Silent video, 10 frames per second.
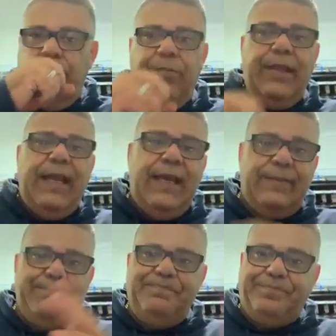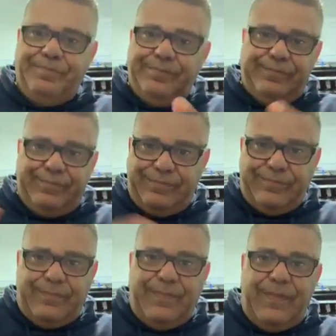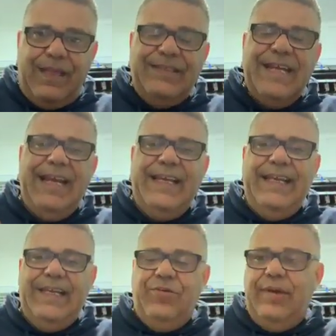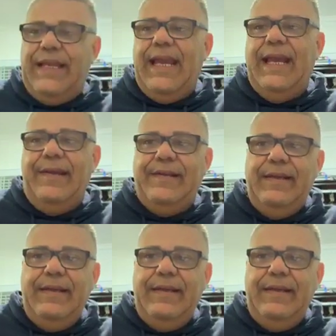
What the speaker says: without taking into account,